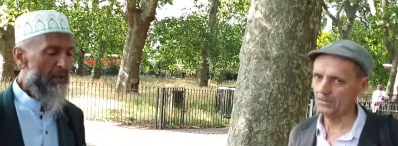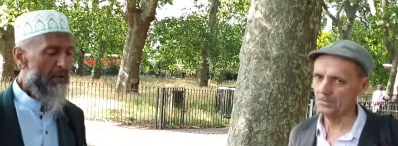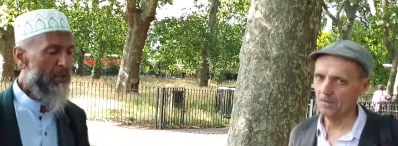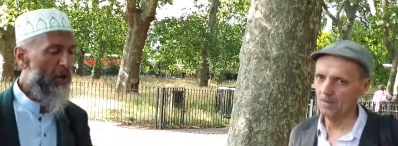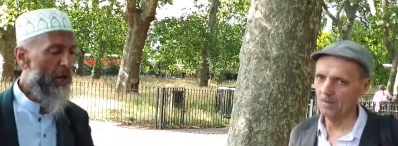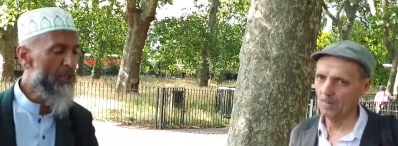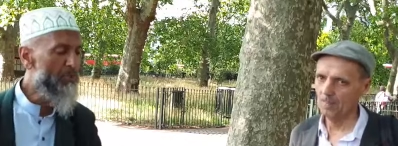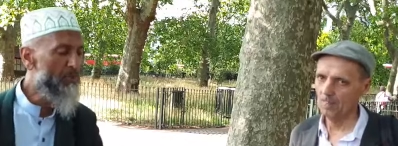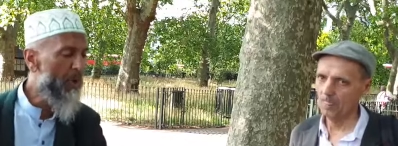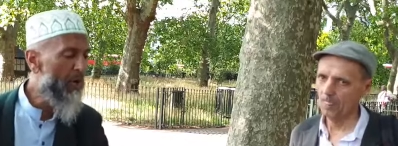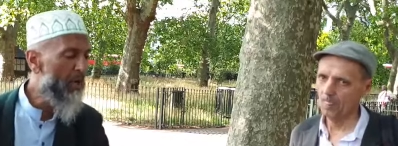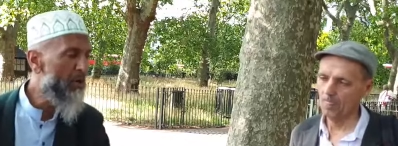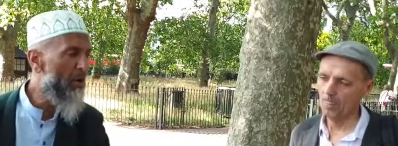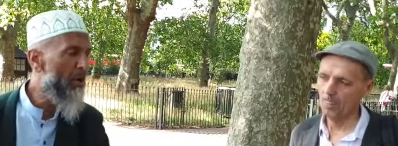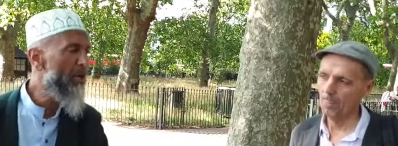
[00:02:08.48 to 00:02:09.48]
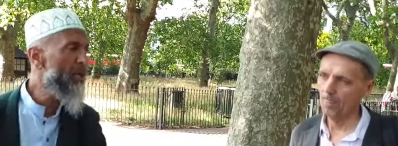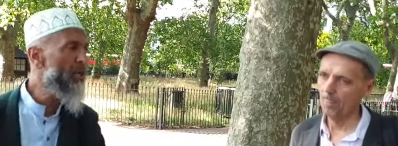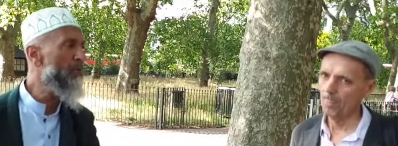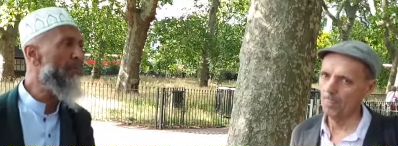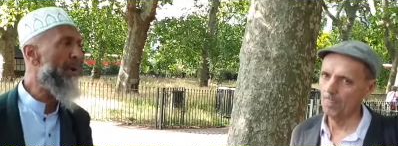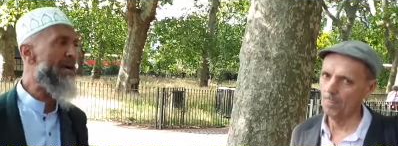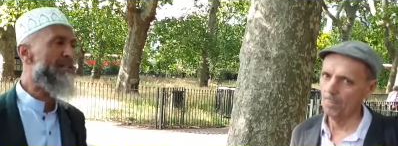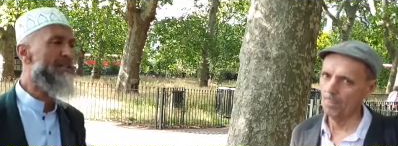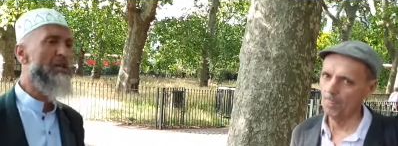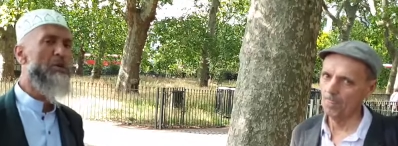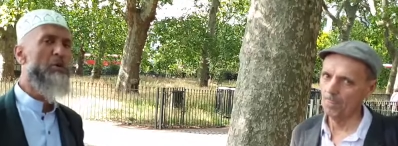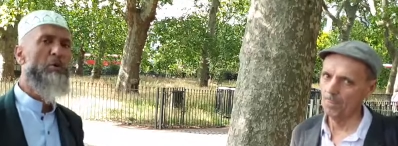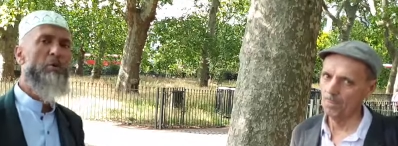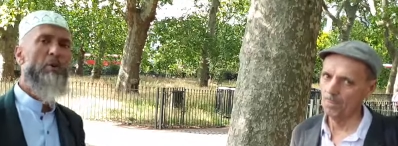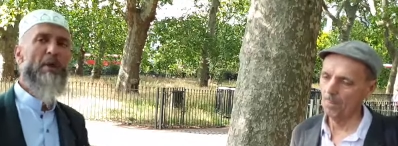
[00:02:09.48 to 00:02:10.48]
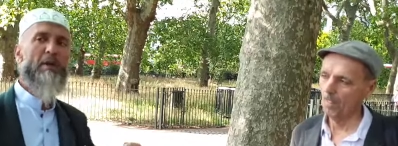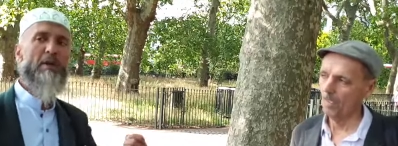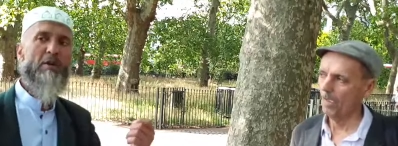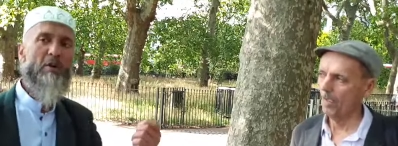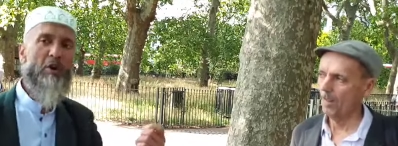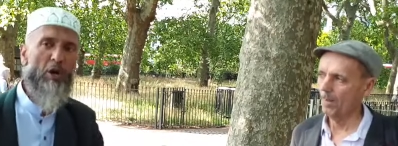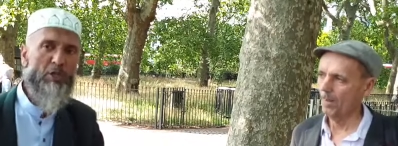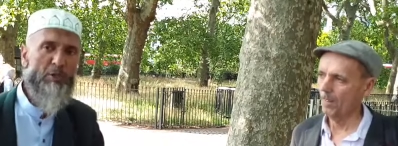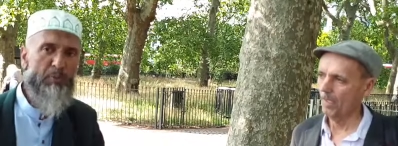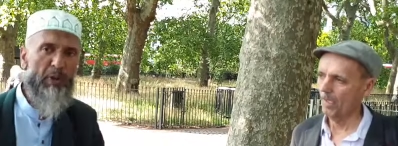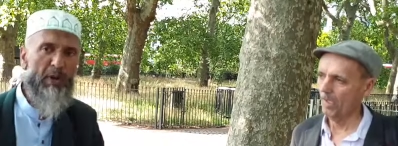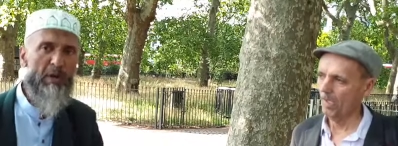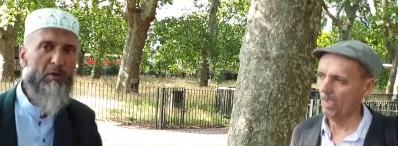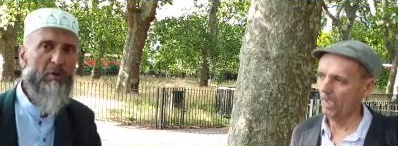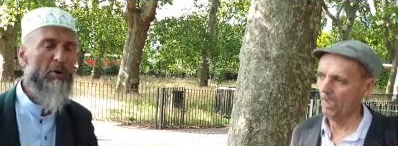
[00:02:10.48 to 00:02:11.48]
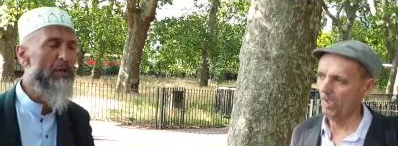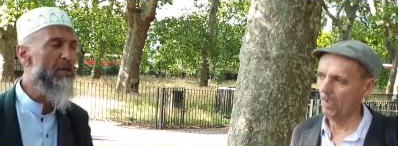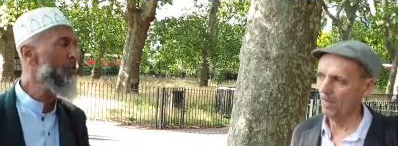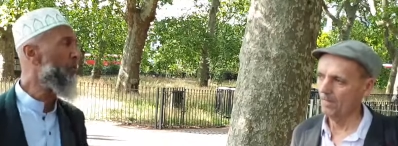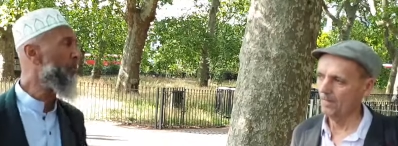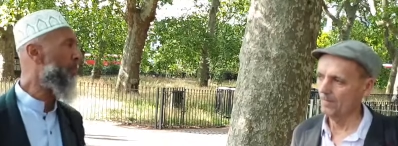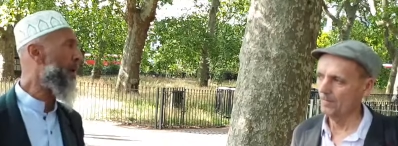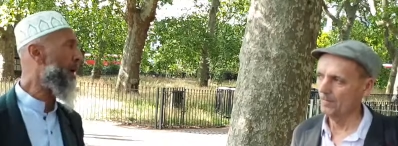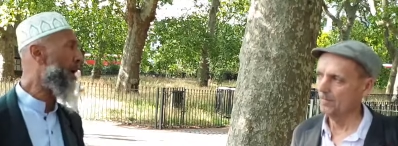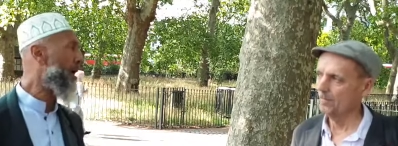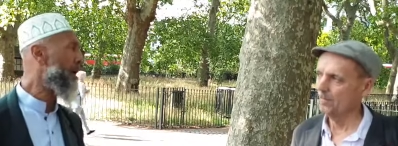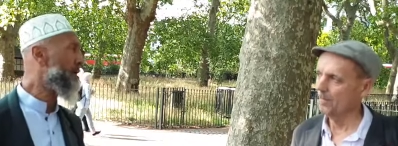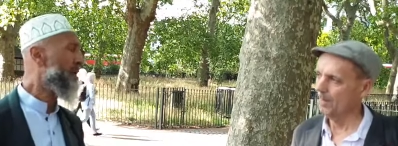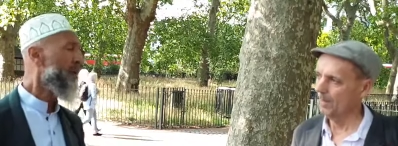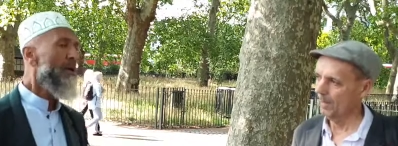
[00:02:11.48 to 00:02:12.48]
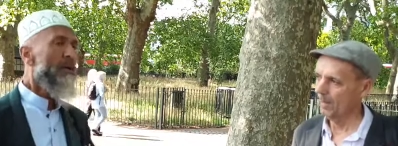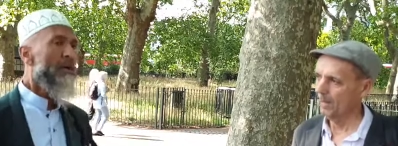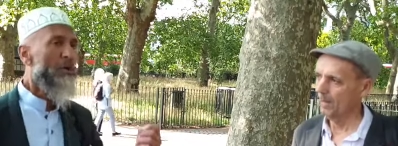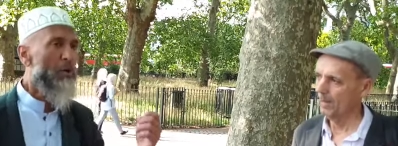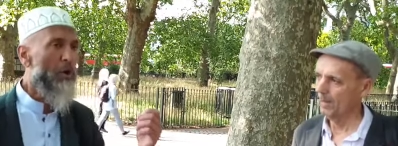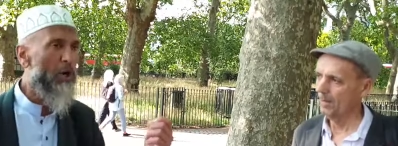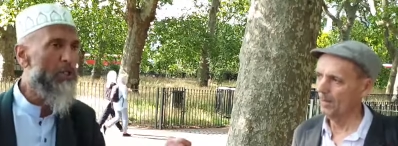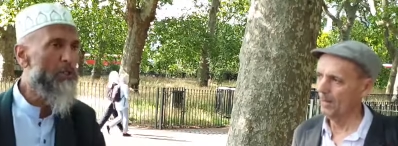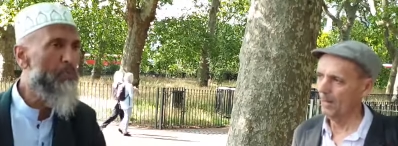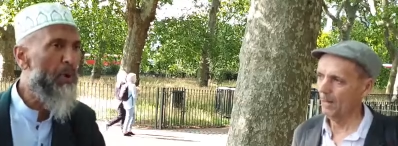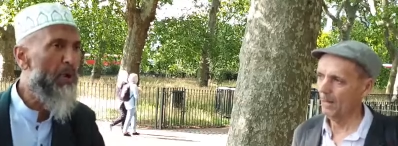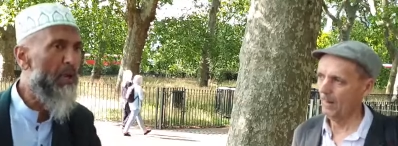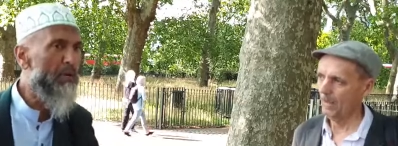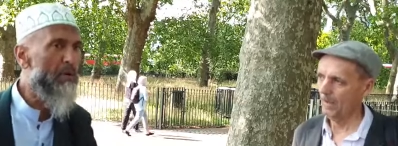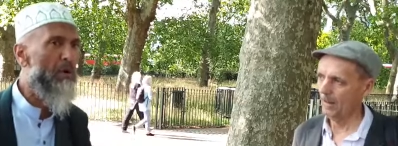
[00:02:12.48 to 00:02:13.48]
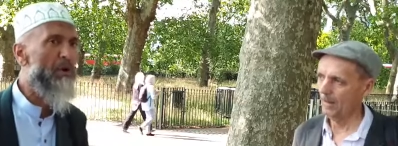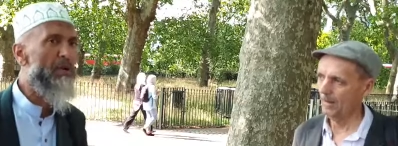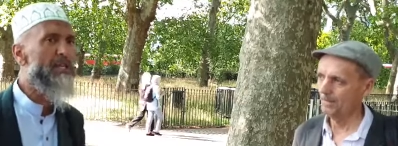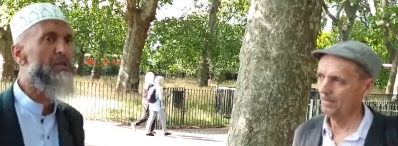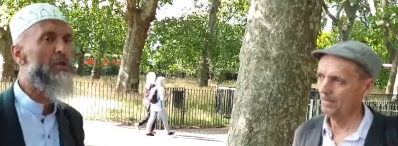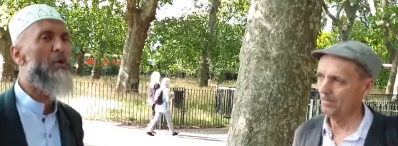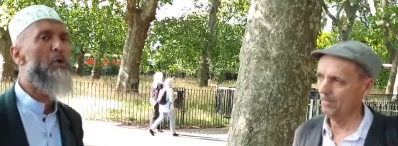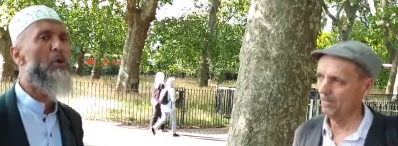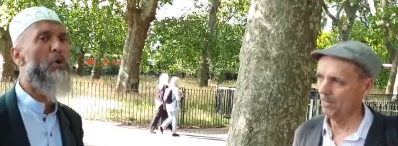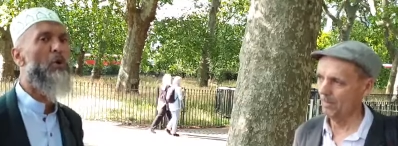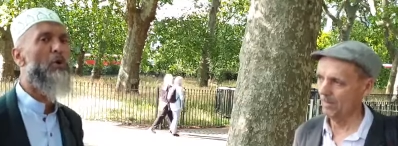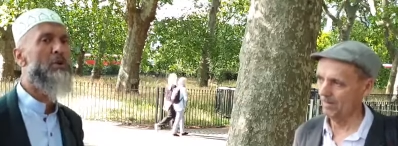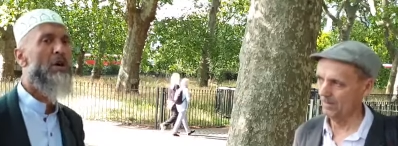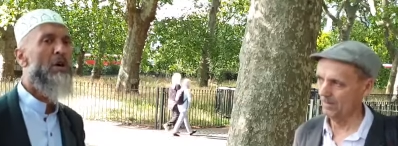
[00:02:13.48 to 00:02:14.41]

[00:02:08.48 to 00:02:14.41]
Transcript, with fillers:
Speaker 1: Gospel according to Matthew, Gospel according to Mark, Gospel according to Luke,